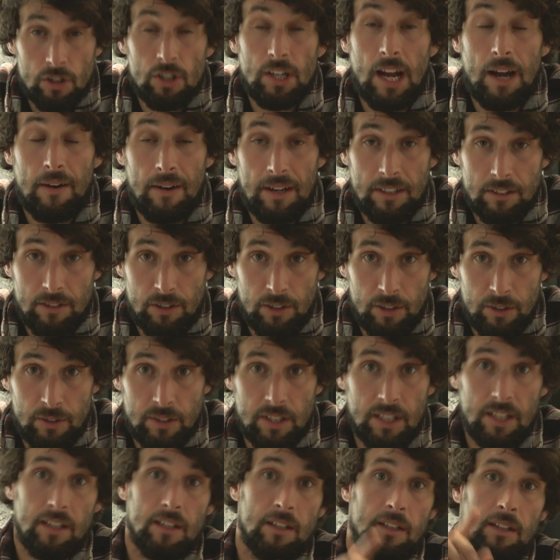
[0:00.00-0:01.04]
shout out to Luke
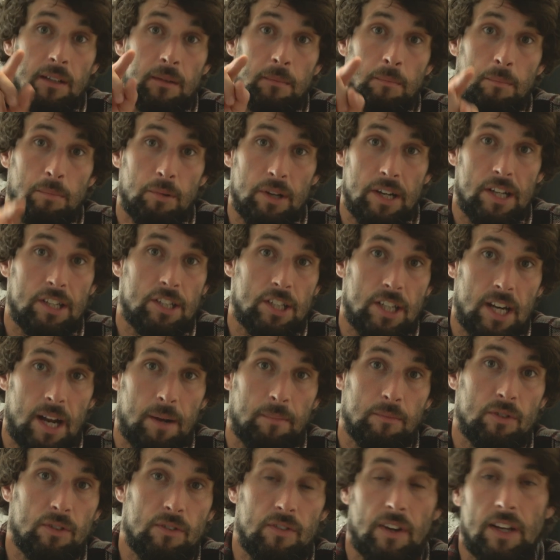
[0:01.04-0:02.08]
Dillon, British
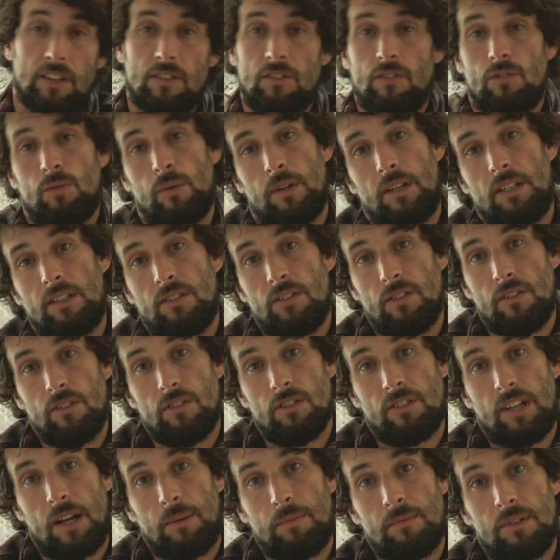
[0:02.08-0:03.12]
champ 2022,
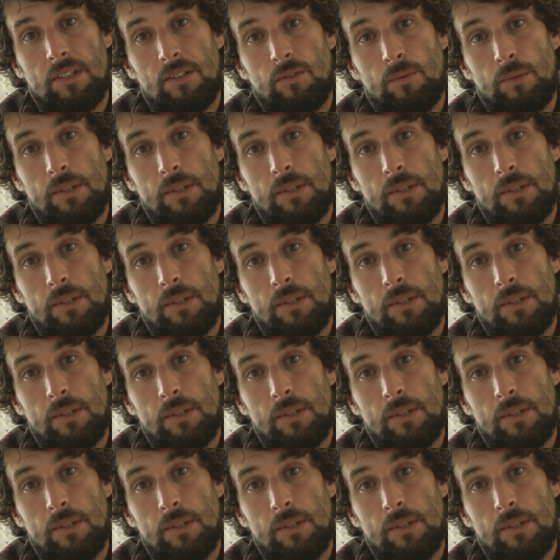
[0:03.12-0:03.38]
just happened this